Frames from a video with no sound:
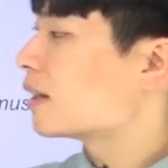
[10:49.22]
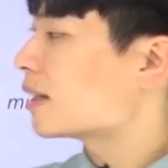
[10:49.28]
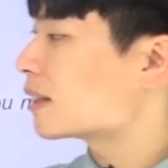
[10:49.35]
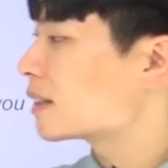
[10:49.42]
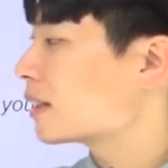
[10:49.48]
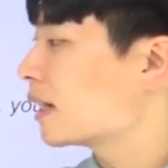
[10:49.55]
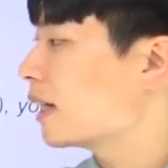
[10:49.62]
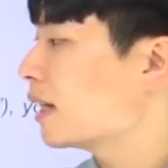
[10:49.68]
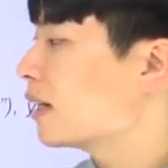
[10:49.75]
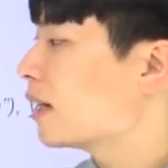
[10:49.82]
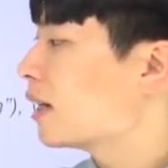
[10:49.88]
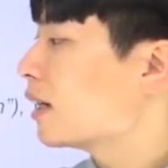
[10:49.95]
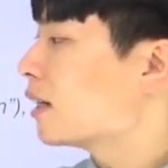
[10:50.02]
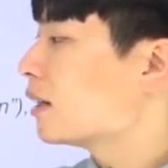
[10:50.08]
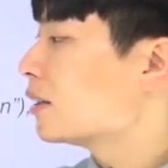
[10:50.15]
let's say
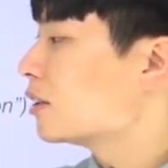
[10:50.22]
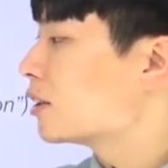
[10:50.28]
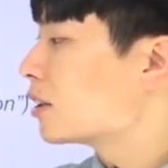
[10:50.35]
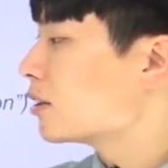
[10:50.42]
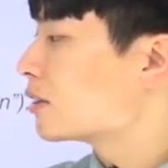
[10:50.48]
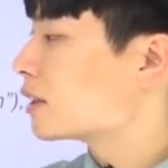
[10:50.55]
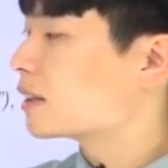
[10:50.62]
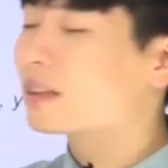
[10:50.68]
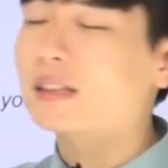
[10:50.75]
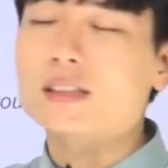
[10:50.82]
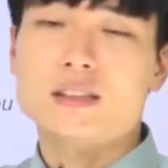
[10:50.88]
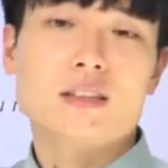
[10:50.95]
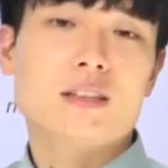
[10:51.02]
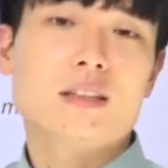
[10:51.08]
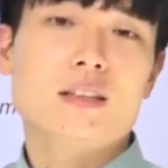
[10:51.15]
you choose
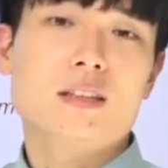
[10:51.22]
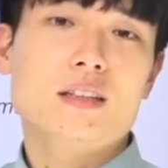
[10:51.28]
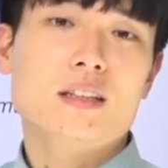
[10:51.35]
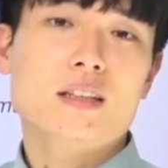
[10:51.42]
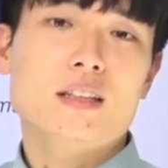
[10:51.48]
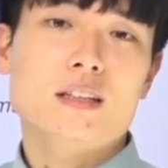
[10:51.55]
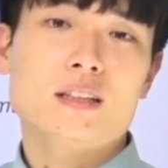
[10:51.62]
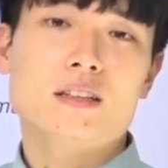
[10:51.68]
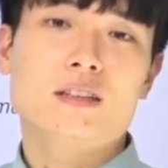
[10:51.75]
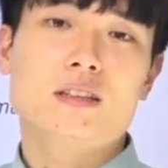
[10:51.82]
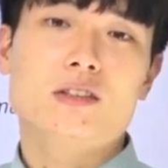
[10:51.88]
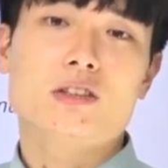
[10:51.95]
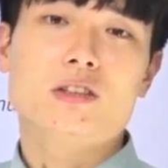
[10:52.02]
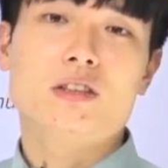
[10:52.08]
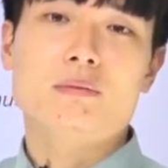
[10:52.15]
this
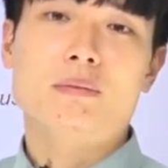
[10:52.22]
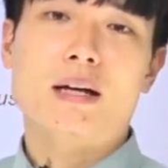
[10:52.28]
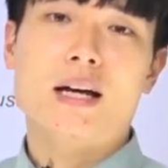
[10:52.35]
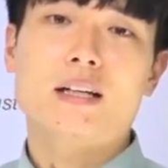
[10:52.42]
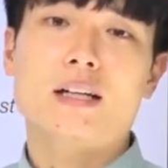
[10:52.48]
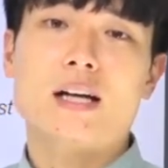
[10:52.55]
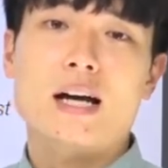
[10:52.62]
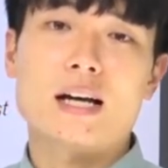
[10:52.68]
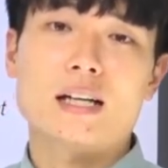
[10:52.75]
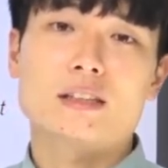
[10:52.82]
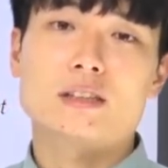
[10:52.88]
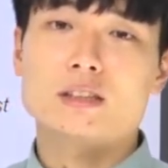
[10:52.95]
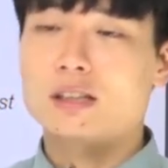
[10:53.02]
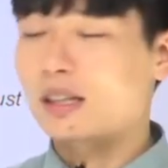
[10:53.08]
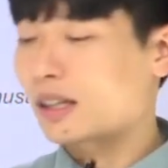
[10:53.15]
constituent demand
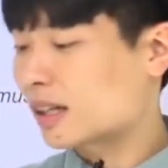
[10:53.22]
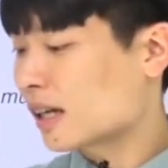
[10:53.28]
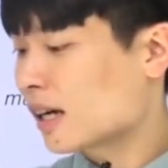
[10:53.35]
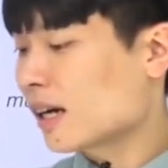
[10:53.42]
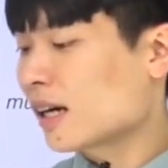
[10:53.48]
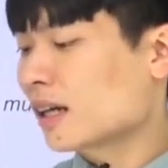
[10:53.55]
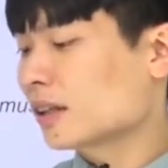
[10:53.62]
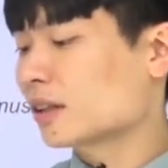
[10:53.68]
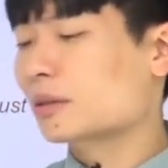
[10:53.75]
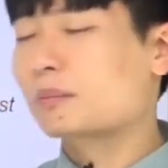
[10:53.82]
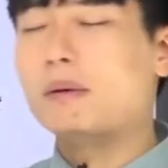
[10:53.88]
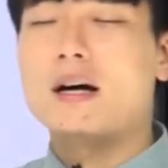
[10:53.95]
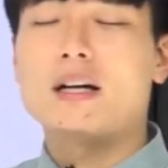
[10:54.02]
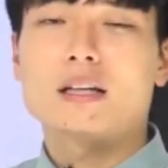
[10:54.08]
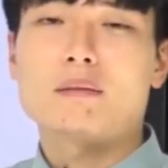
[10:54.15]
as your
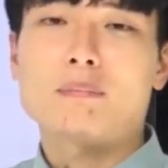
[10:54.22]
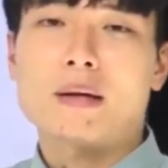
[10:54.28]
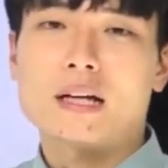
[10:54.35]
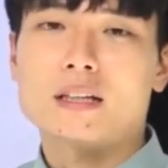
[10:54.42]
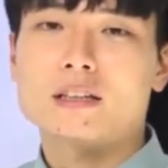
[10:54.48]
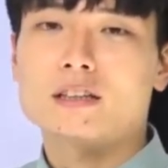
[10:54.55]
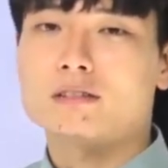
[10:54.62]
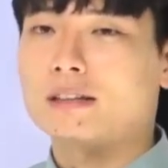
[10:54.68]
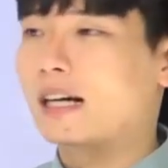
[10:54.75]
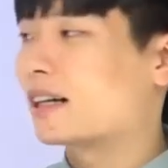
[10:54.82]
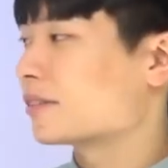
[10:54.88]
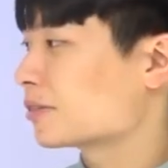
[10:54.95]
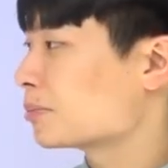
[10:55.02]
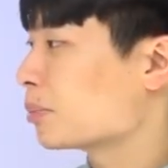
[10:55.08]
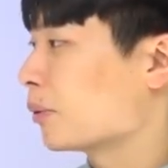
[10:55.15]
body
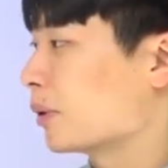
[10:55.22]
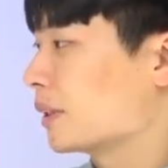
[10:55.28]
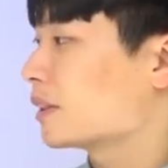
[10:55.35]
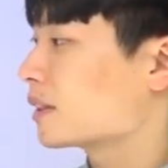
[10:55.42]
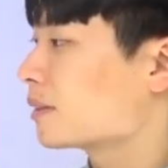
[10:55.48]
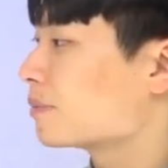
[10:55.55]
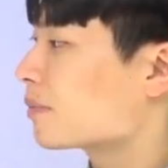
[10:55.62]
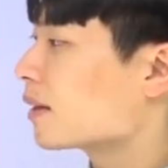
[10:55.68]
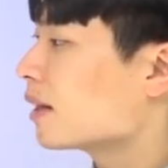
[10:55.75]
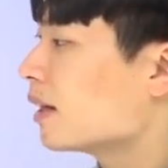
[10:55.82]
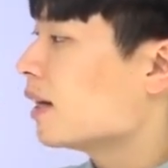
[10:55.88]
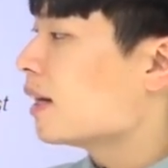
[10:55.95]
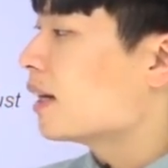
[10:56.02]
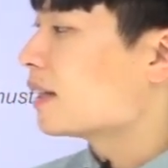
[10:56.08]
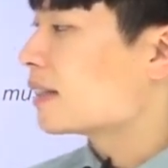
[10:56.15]
paragraph points.
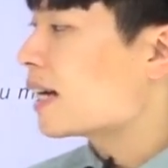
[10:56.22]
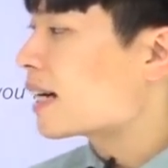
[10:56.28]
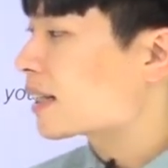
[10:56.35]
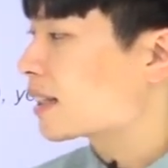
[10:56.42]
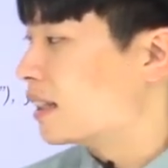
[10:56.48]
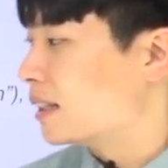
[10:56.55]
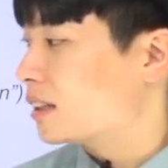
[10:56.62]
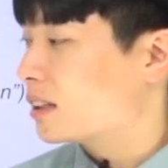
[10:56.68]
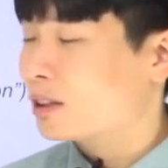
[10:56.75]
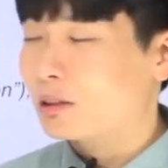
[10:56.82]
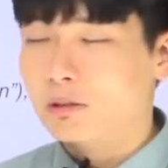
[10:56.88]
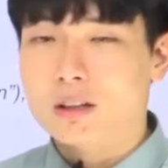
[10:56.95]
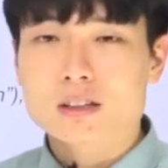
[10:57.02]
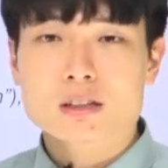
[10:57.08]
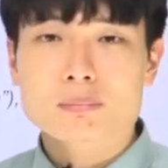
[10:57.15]
In that case, you
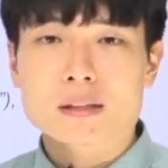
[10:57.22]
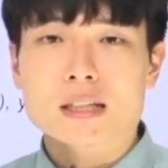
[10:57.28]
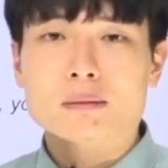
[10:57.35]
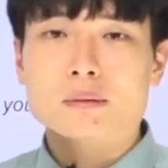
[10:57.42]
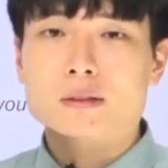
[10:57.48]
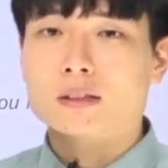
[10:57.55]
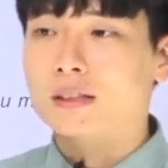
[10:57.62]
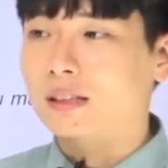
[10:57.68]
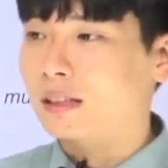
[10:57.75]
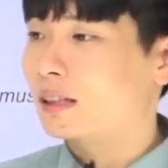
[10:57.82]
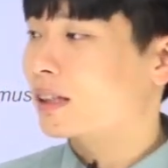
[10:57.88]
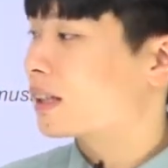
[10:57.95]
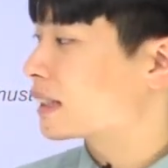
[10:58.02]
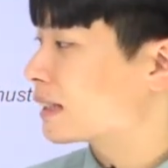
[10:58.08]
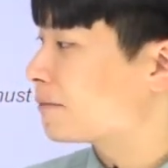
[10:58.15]
want to be able to
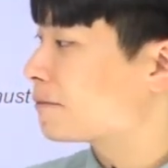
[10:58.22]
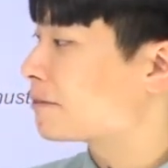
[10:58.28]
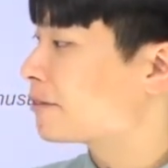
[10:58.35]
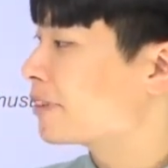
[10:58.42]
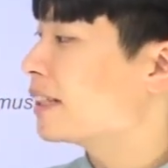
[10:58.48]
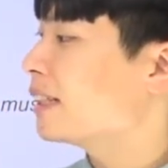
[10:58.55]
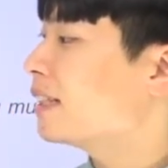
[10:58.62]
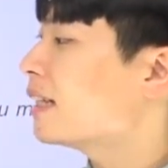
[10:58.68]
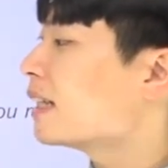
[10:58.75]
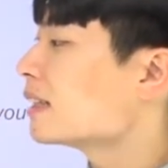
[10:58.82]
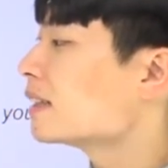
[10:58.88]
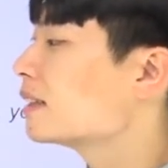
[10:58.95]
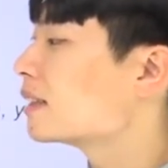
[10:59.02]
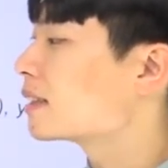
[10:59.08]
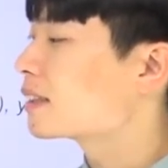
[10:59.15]
discuss 3
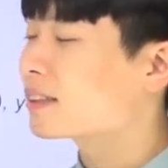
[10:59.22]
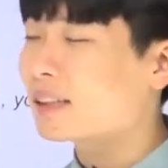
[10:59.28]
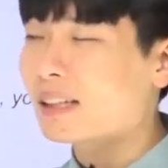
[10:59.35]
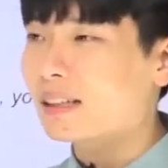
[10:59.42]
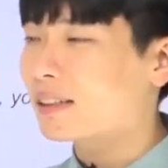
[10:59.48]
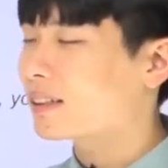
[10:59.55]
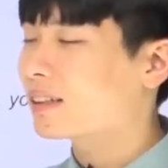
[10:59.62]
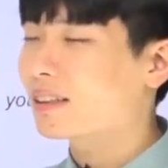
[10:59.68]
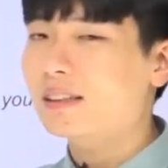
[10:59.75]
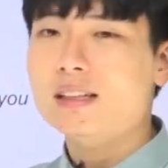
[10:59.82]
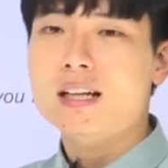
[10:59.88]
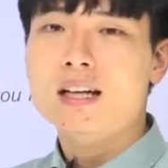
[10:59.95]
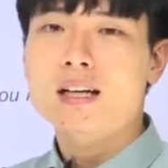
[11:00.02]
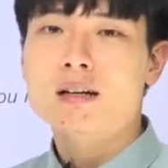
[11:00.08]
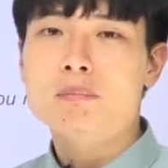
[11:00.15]
distinct
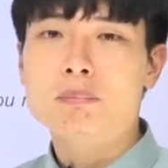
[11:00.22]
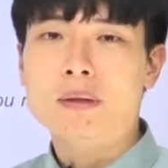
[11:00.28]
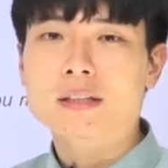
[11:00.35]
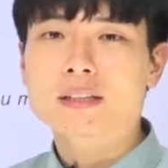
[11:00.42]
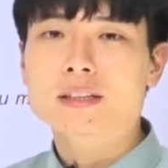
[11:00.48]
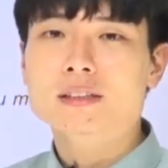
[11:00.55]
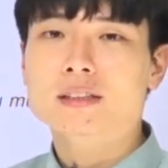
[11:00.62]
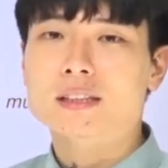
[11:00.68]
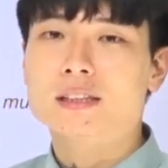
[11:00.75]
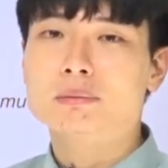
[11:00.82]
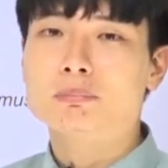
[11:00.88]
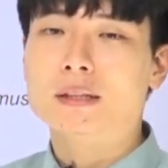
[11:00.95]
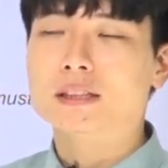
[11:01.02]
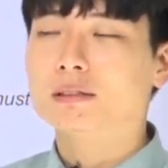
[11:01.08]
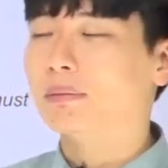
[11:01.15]
opinions
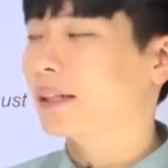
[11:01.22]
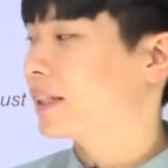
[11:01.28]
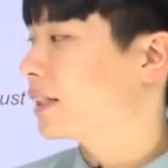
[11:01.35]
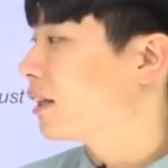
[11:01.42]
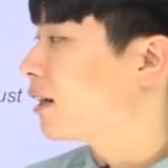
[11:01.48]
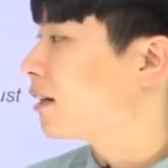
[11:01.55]
expressed by the